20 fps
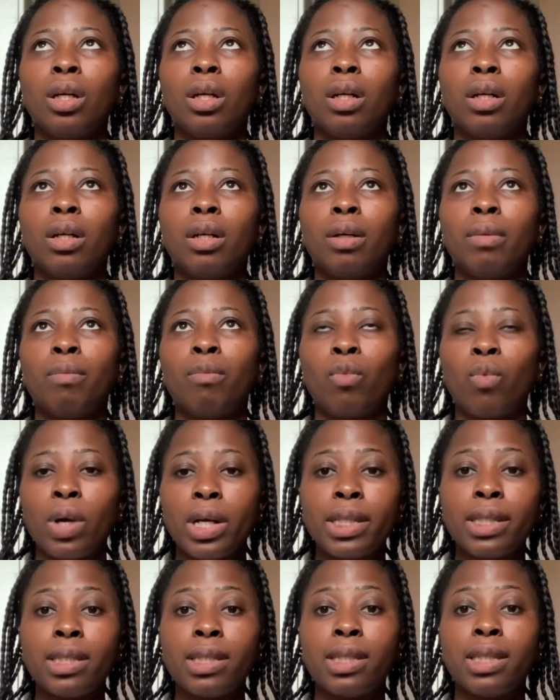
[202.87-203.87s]

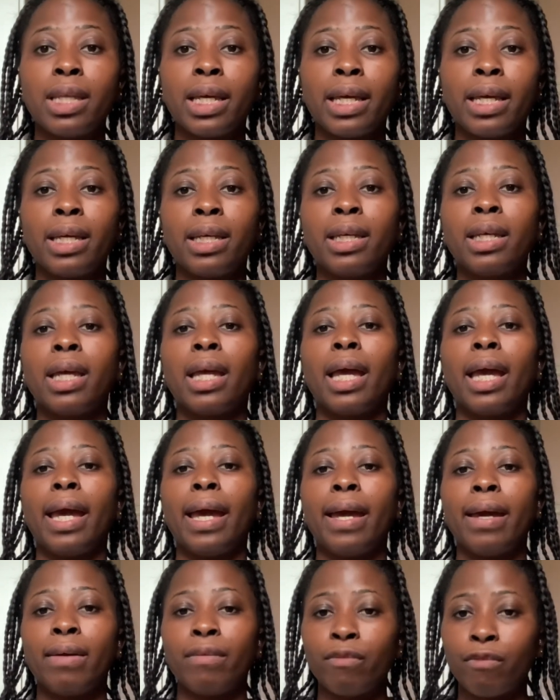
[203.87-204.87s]
Wednesday,
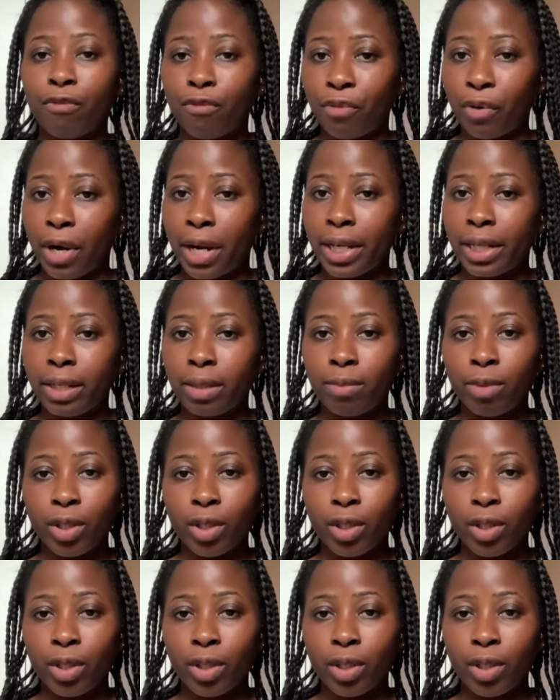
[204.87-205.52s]
and Friday,